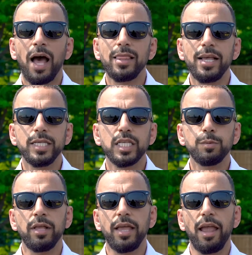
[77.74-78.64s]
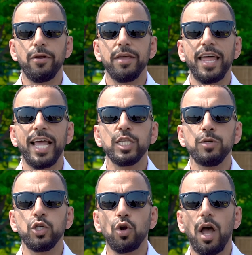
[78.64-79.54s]
a license plate area that has
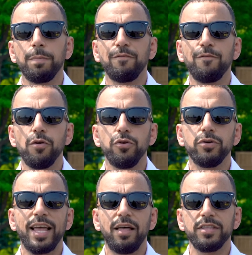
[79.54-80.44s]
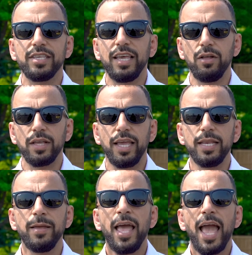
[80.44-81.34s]
been dropped further down the
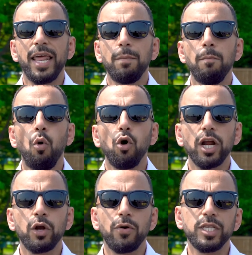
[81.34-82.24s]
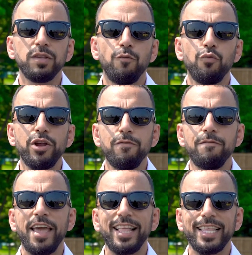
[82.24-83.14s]
tailgate, and a more aggressive rear
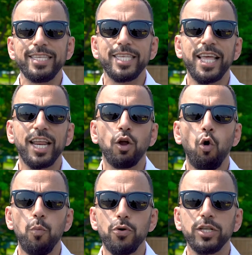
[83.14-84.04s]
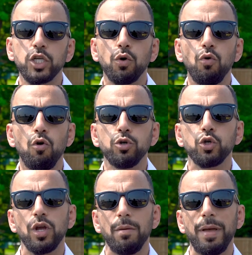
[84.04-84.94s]
valance that incorporates chrome
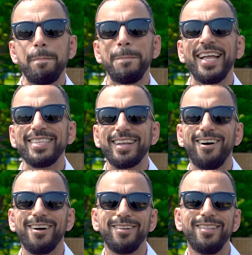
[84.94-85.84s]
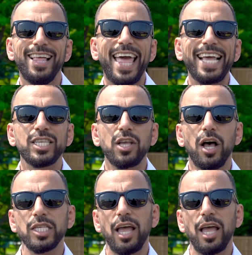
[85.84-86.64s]
trim and pentagonal exhaust